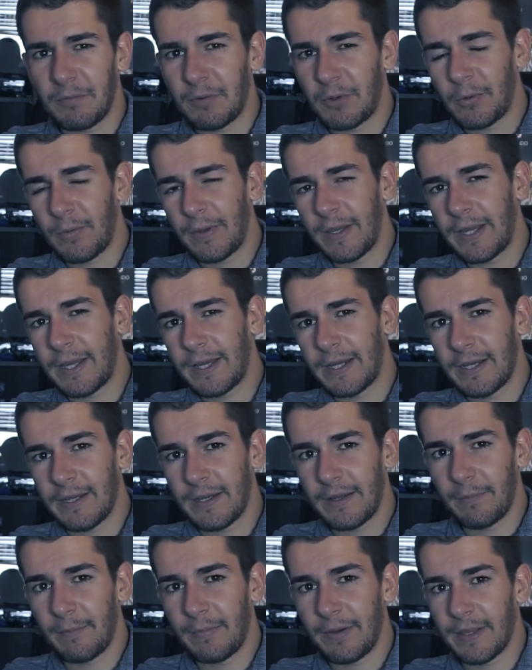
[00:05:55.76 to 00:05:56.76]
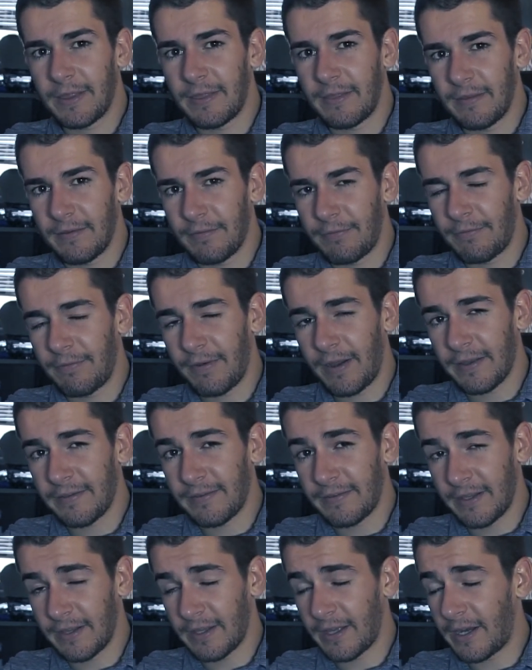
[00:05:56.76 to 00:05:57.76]
quick but
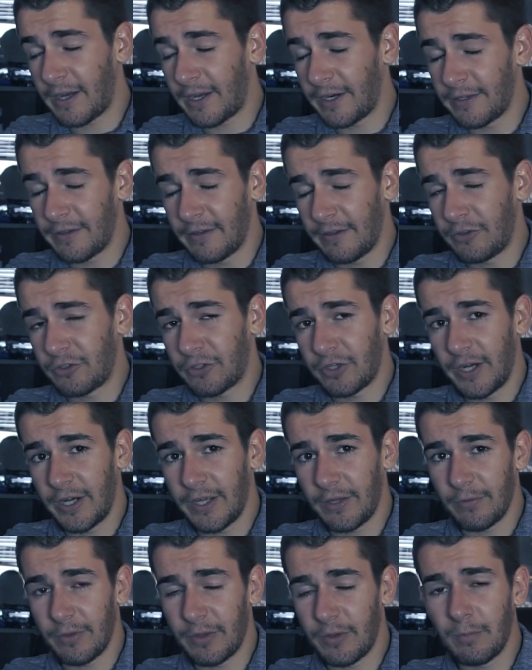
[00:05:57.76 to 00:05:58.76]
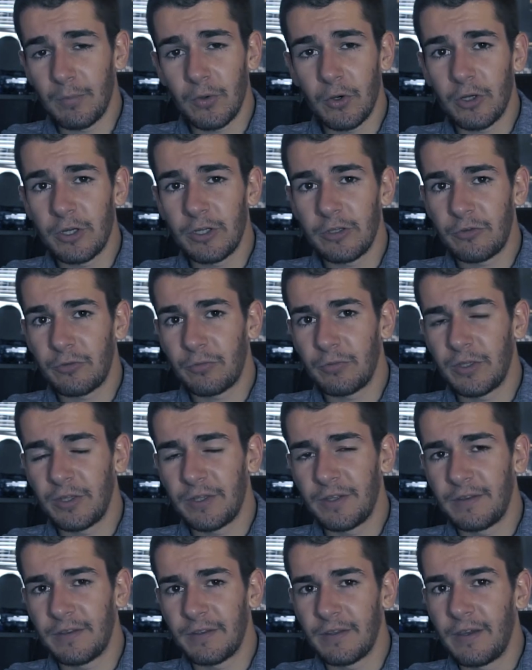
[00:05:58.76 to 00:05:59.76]
fast and hard training with Boris. We
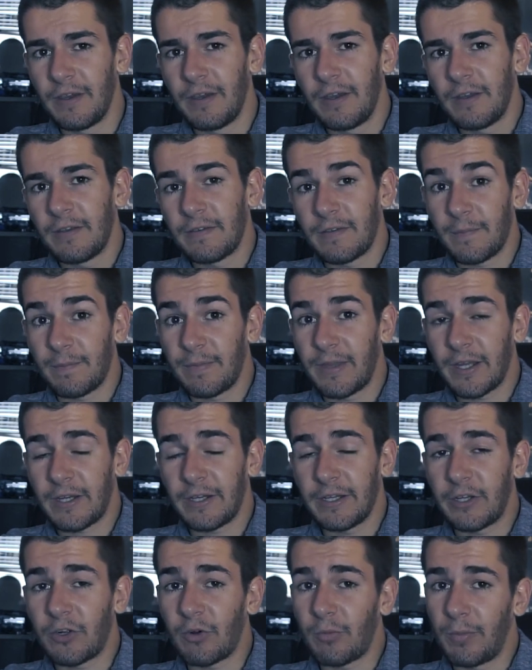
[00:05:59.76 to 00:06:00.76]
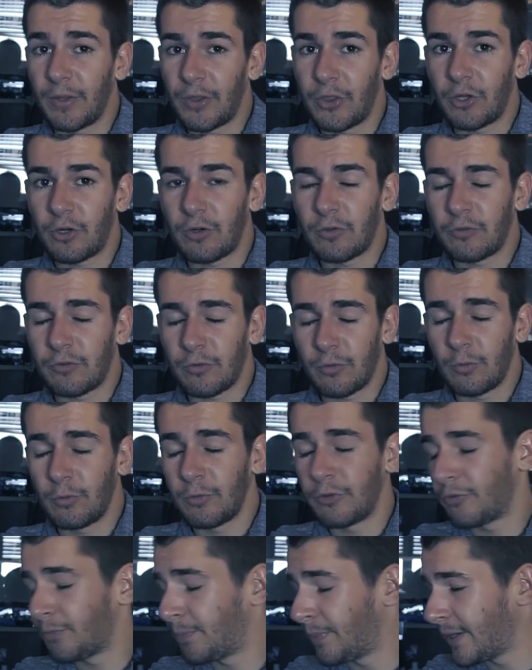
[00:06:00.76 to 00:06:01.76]
did some technical but also
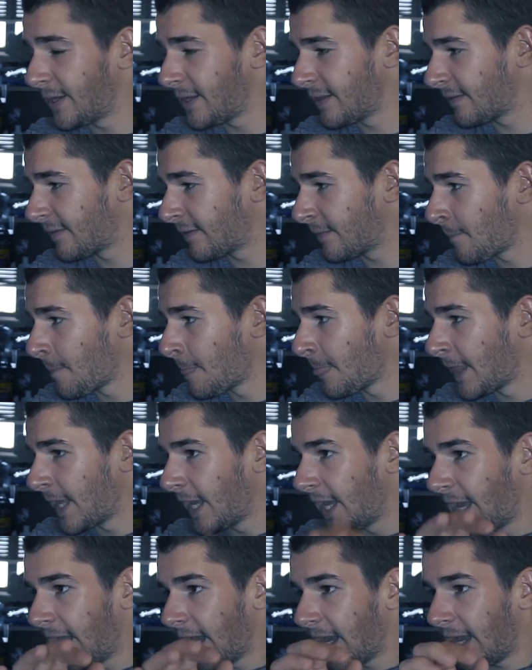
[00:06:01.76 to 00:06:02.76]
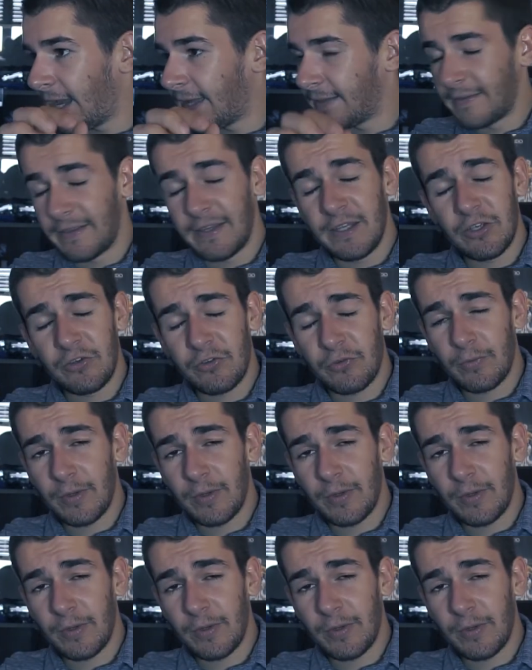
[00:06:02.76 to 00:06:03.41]
good sprints, and this